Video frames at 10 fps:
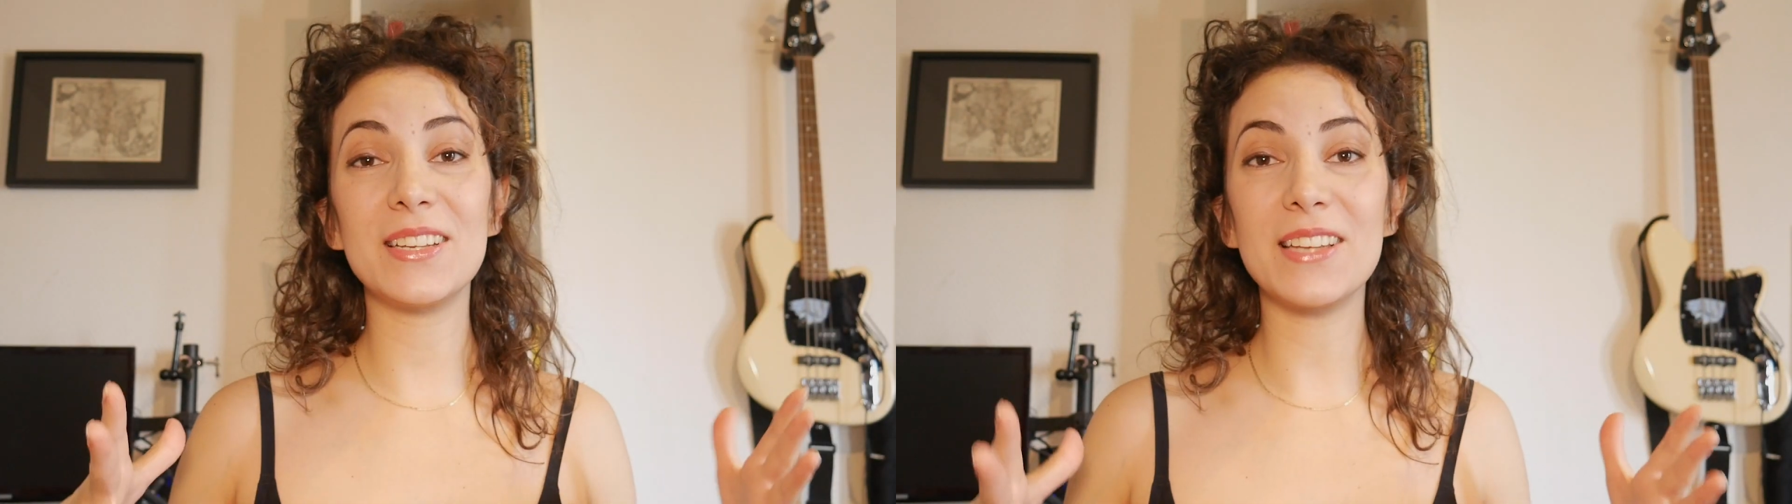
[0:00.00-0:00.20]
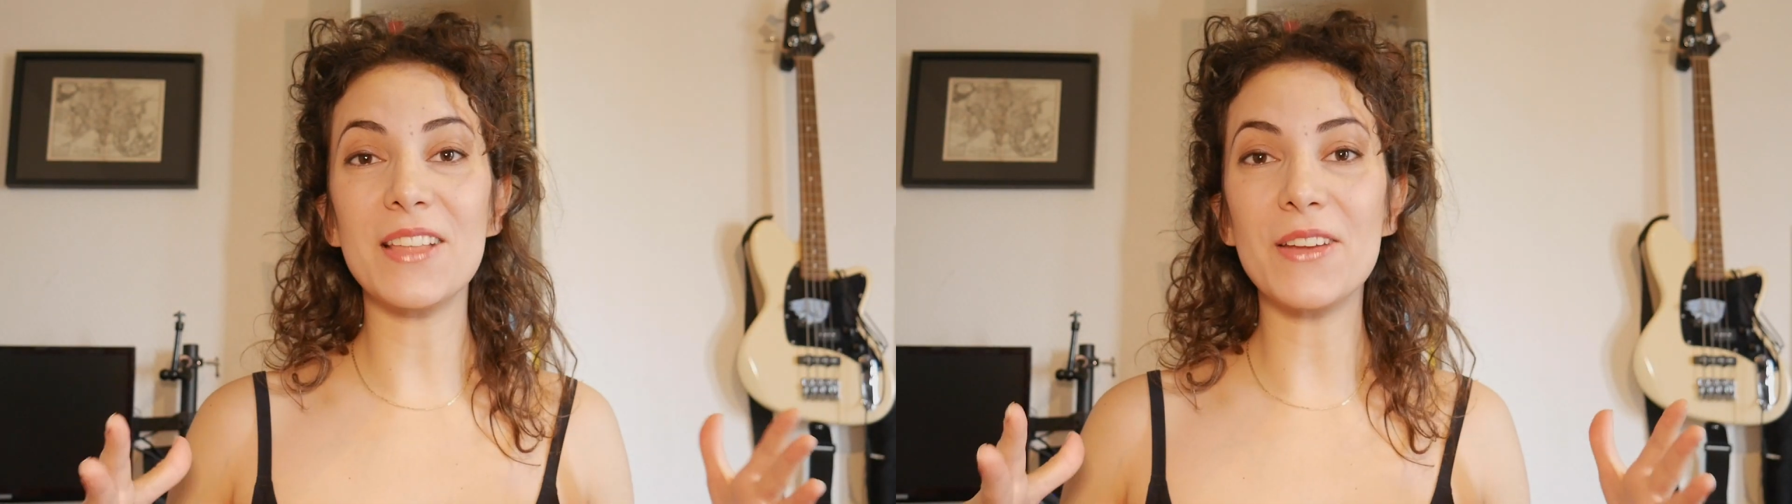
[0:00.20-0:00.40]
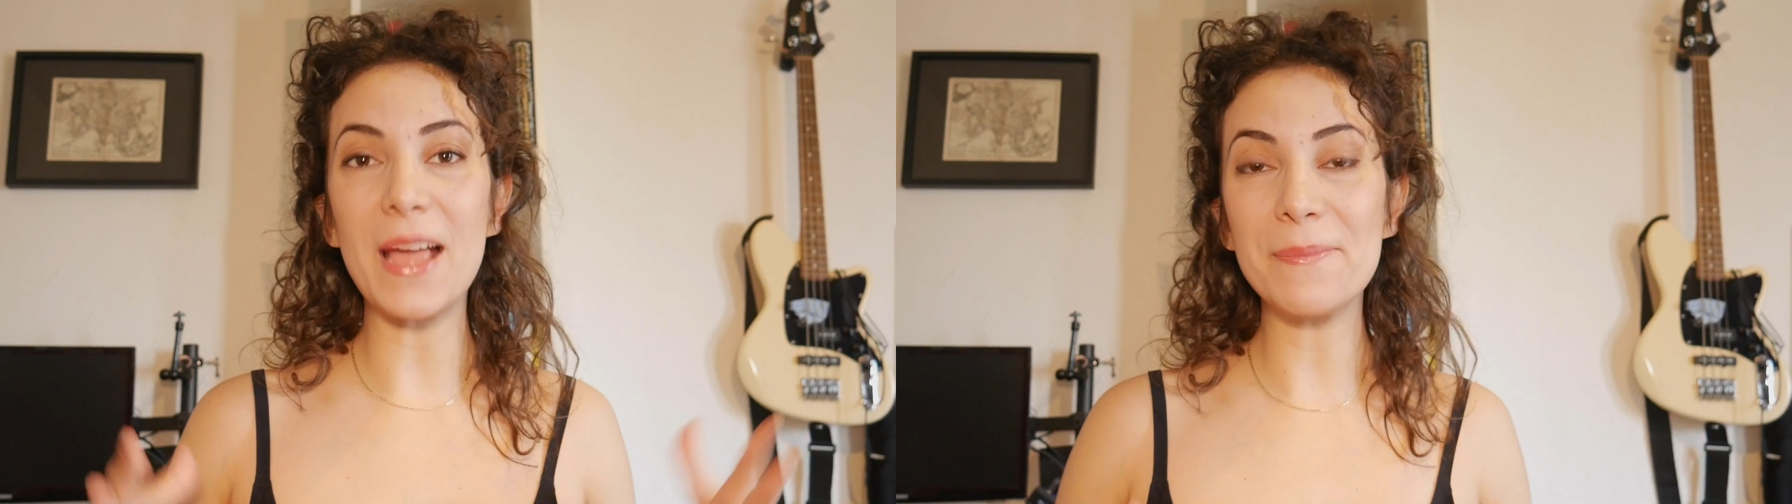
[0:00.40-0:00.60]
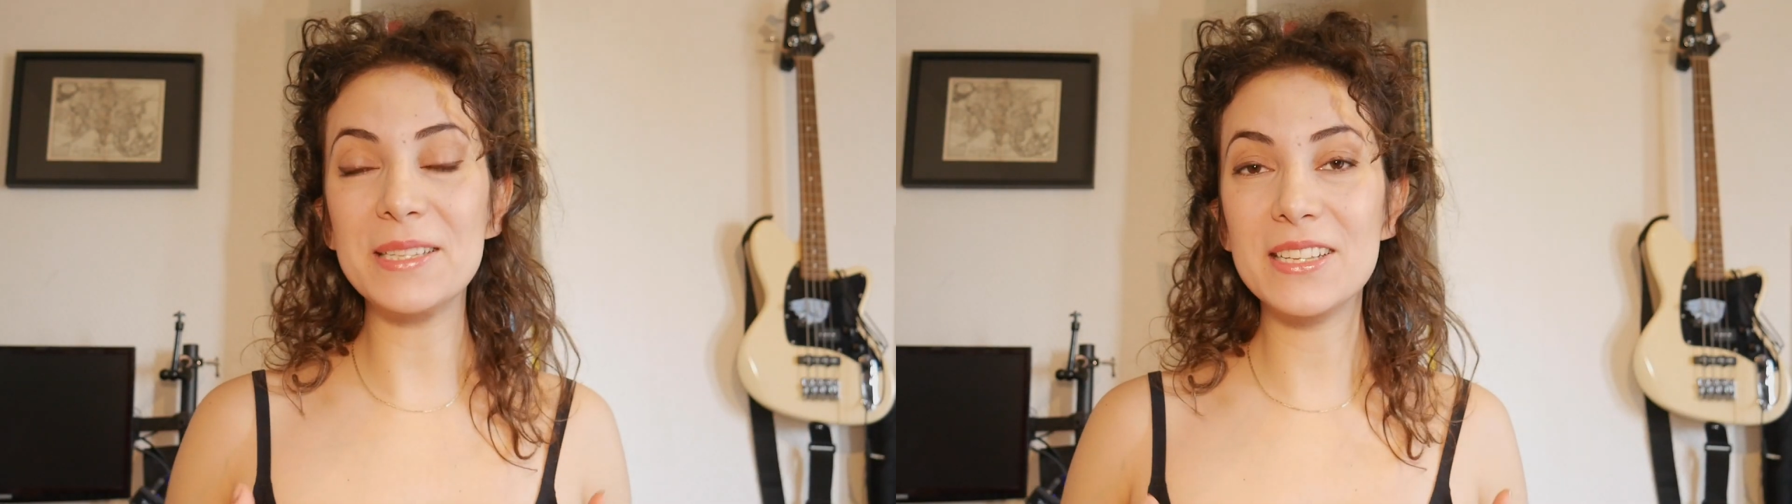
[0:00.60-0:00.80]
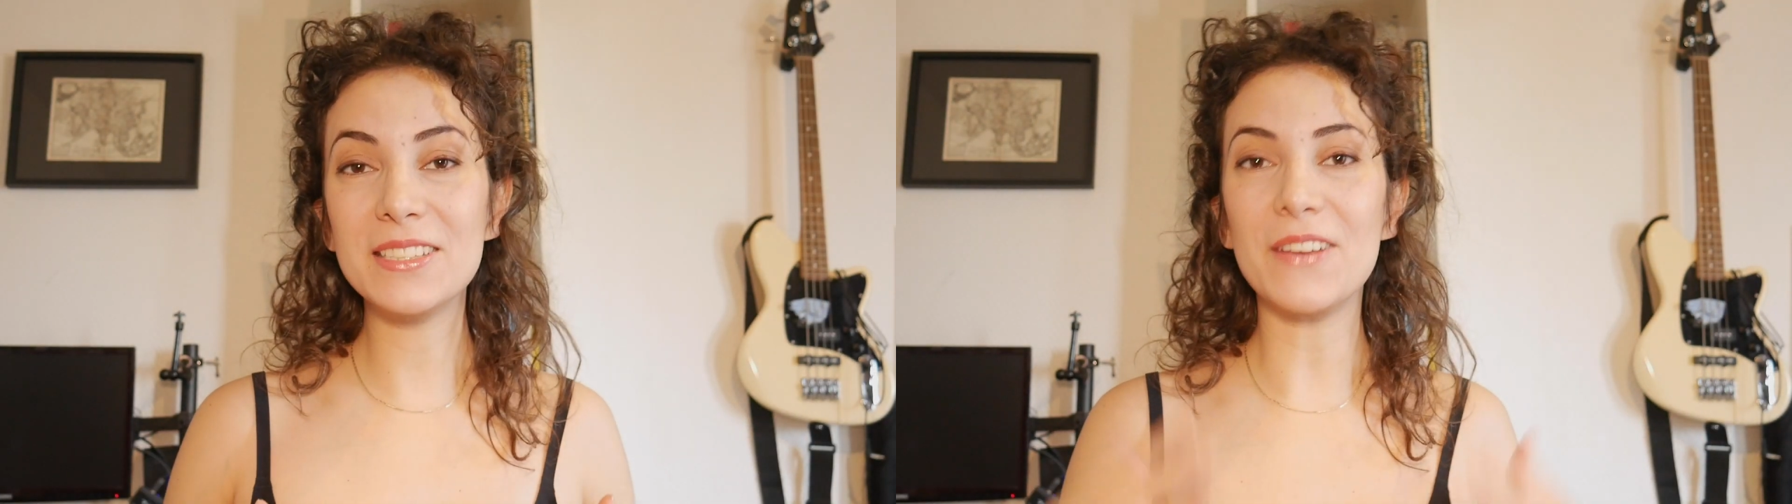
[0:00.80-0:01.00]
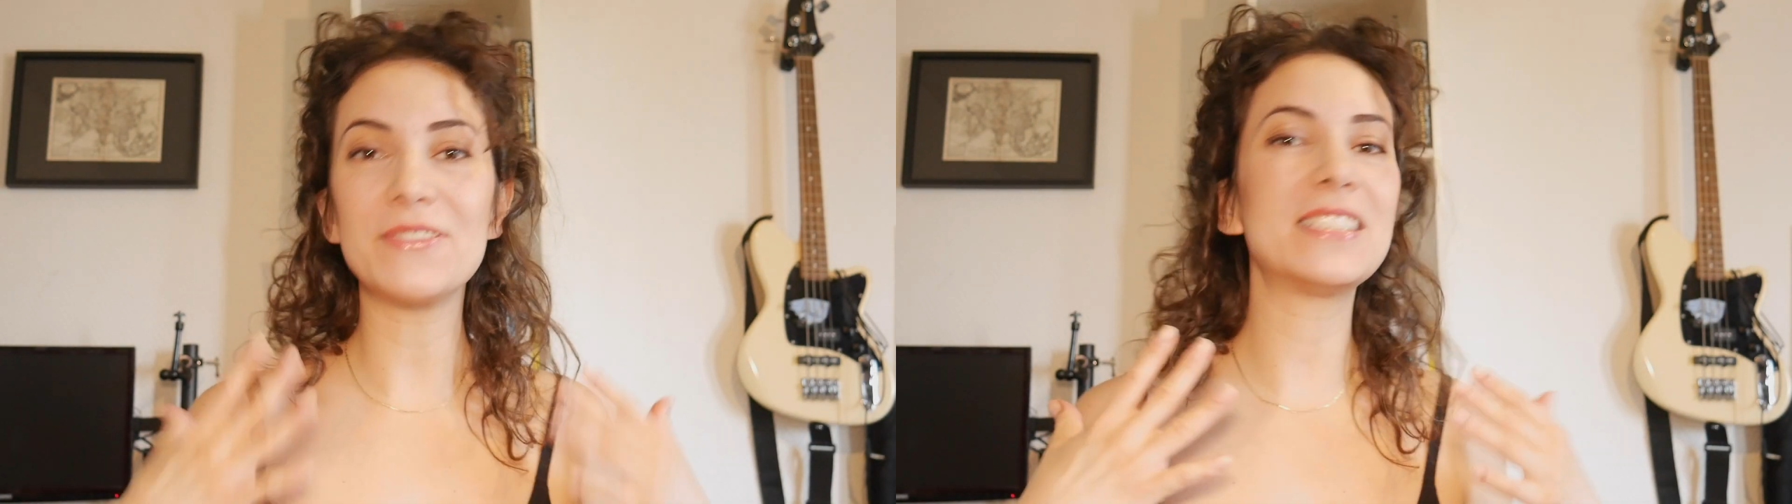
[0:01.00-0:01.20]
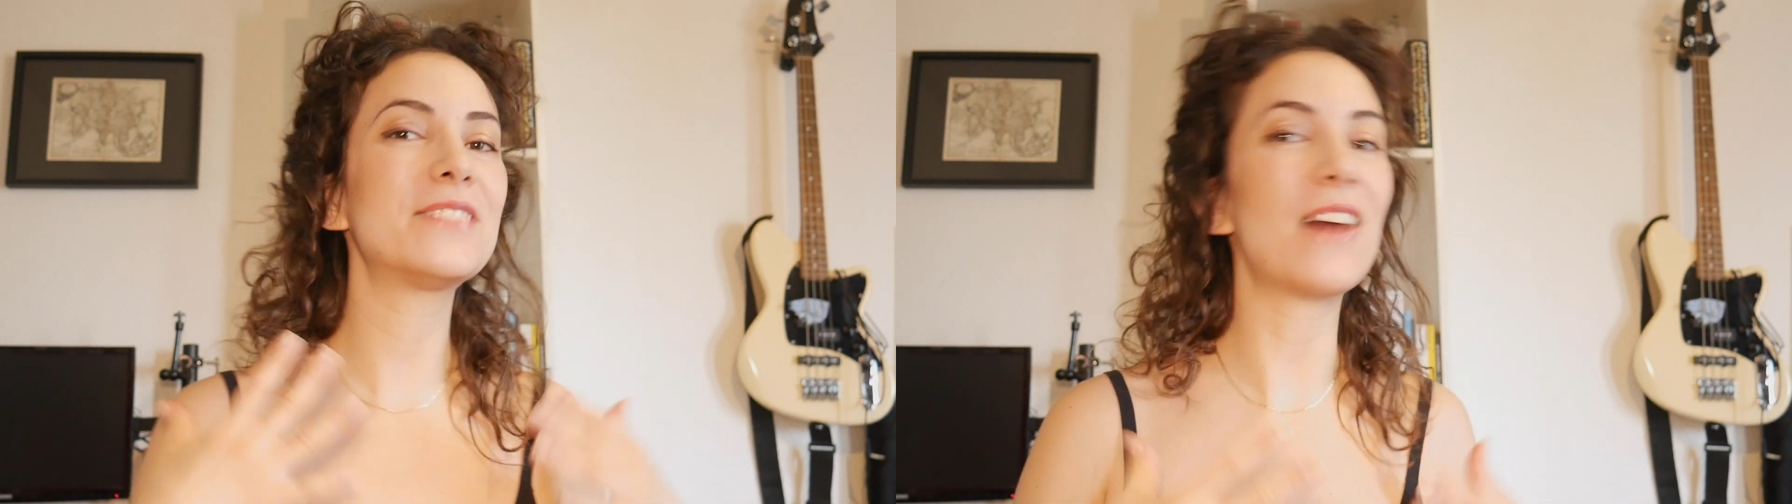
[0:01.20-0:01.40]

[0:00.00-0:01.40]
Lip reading: another episode of this